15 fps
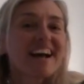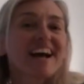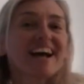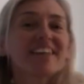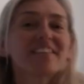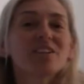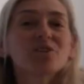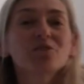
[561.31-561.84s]

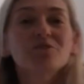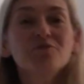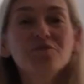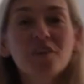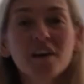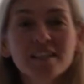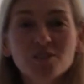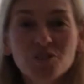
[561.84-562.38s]
And then you can
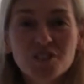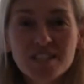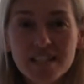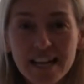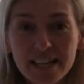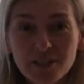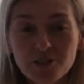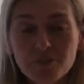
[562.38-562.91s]
find your
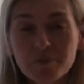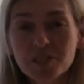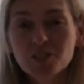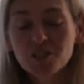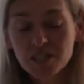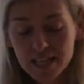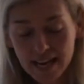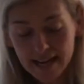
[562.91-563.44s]
sacrum and
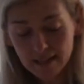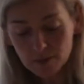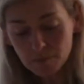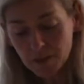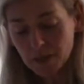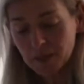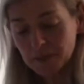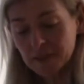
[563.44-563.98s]
your
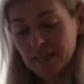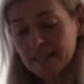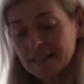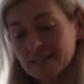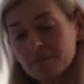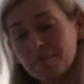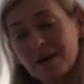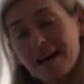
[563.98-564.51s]
tailbone
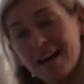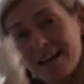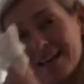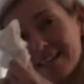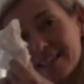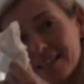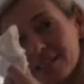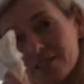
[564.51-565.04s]
at the
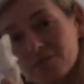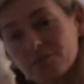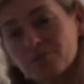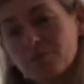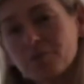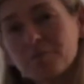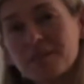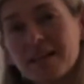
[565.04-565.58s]
back,
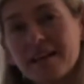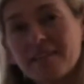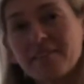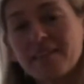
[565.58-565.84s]
rub down